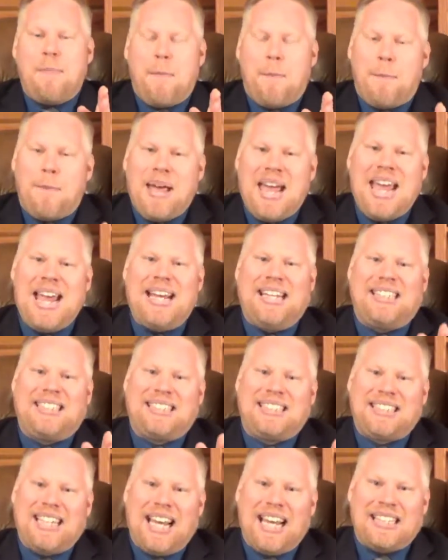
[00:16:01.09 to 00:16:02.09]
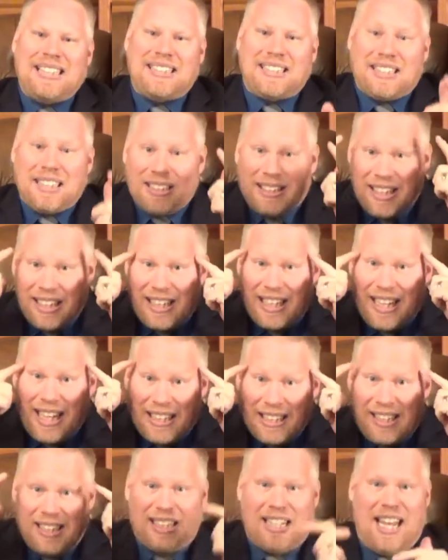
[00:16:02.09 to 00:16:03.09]
makes sense to the
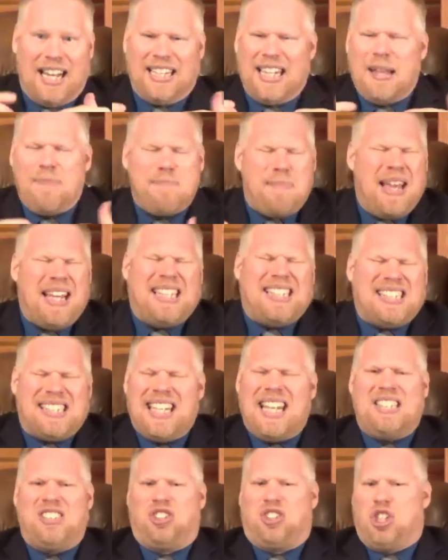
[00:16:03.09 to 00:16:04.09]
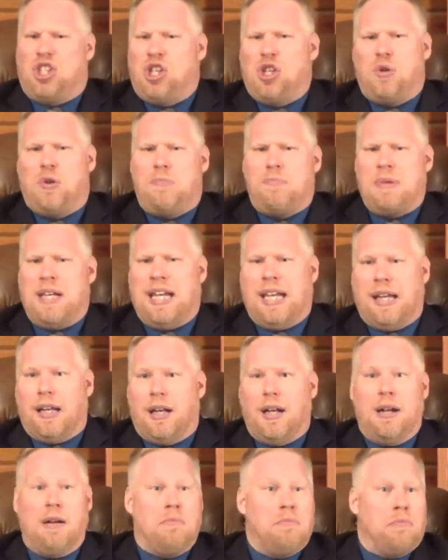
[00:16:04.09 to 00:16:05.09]
intellect. It makes sense to you and me
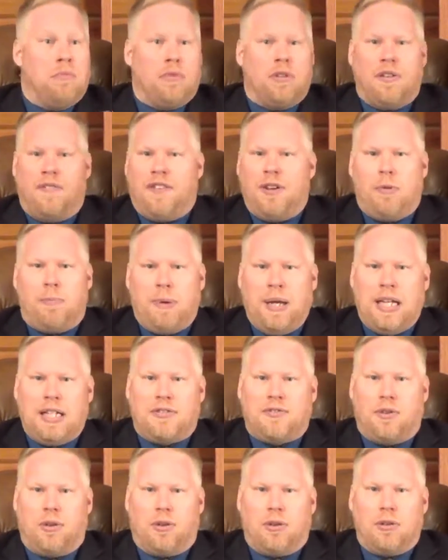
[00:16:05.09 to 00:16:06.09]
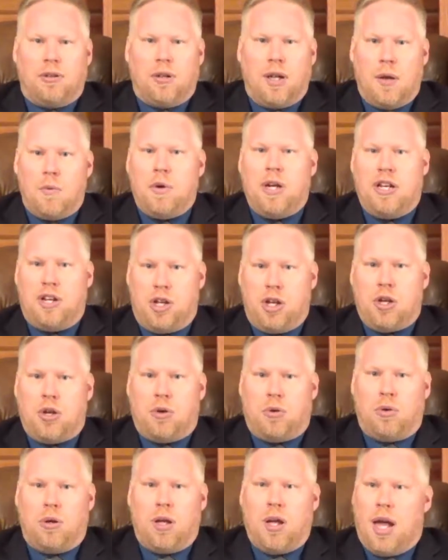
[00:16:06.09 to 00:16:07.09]
to feel peaceful. And we
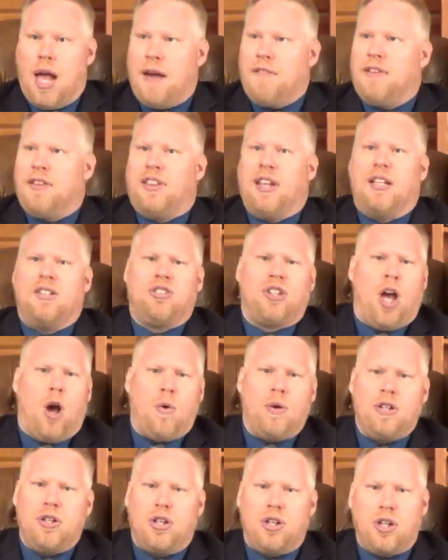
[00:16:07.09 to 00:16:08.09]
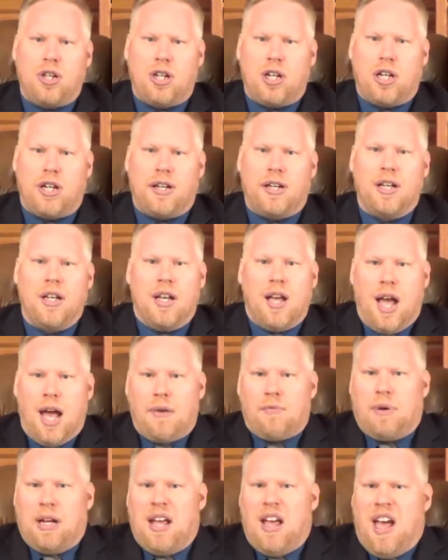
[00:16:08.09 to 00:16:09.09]
do. Everything's going good.
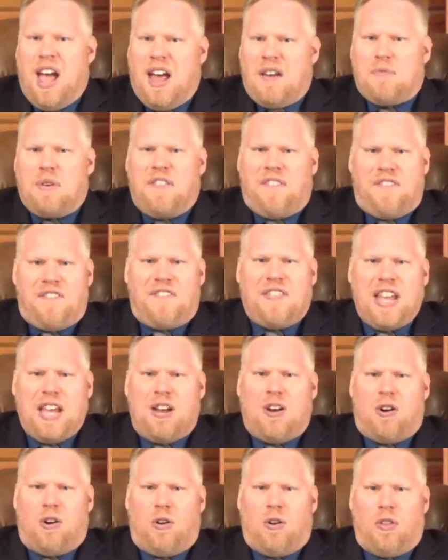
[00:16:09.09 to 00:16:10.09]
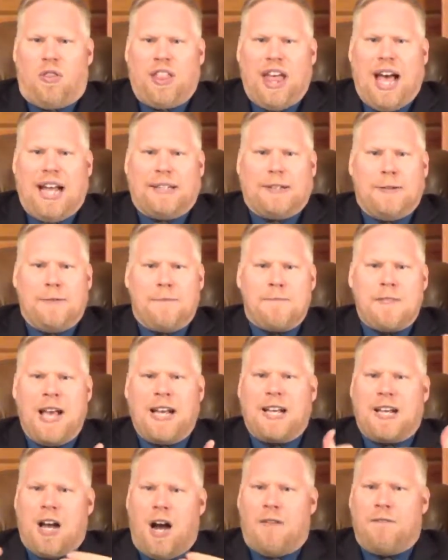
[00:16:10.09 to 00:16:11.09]
And we feel that
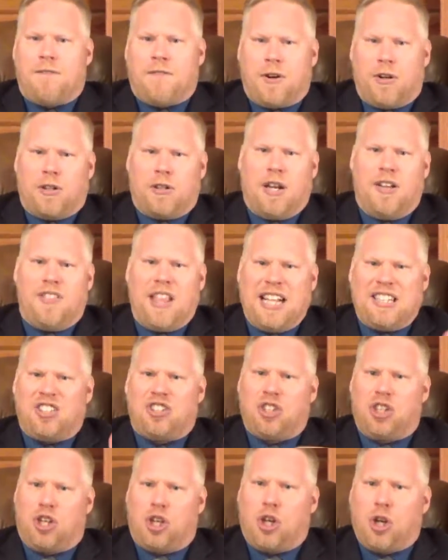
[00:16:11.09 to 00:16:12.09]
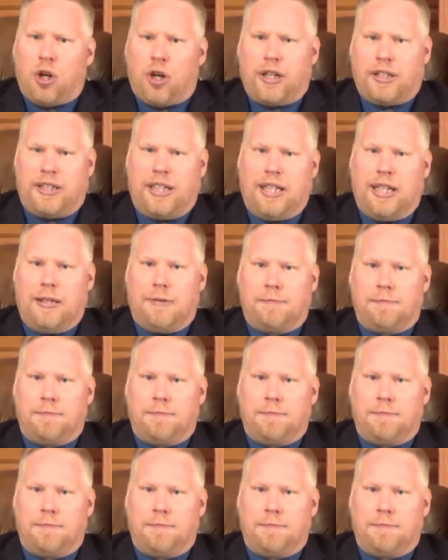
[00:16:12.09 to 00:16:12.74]
comfort and that security.